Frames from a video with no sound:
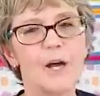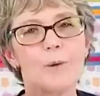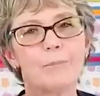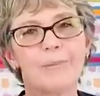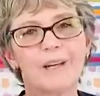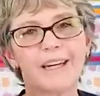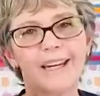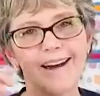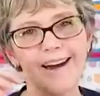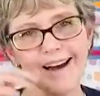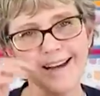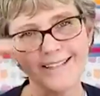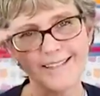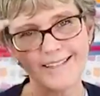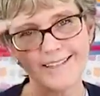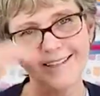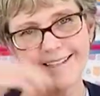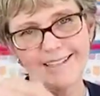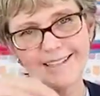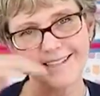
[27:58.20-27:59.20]

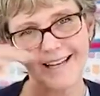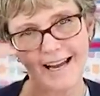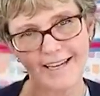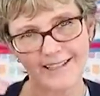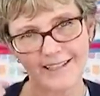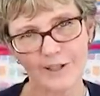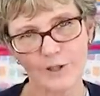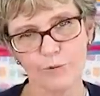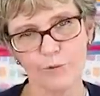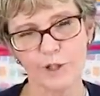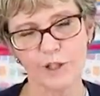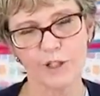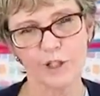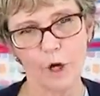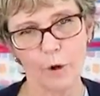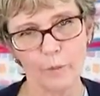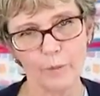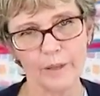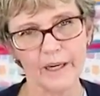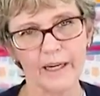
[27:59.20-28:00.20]
Because the sizes were
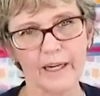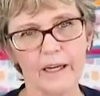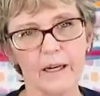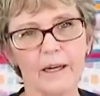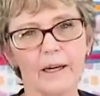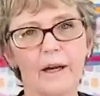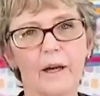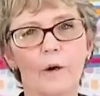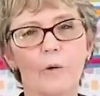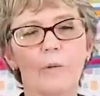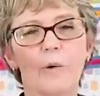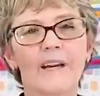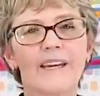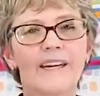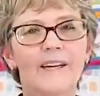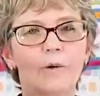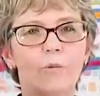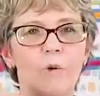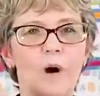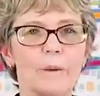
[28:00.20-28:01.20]
so big, we
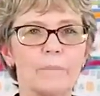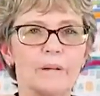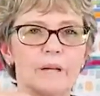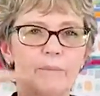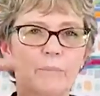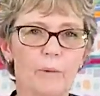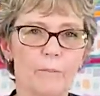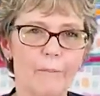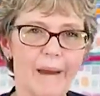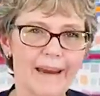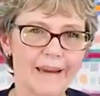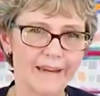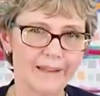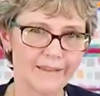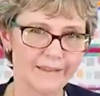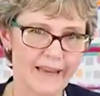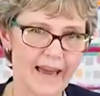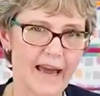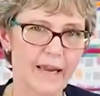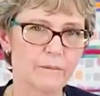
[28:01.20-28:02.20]
didn't want people
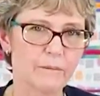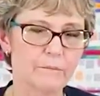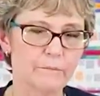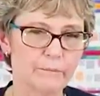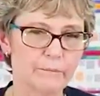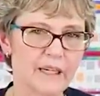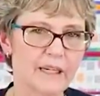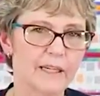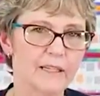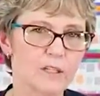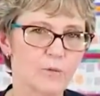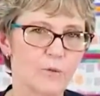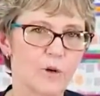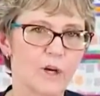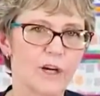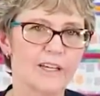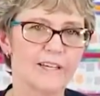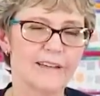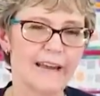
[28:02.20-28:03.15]
making that biggest one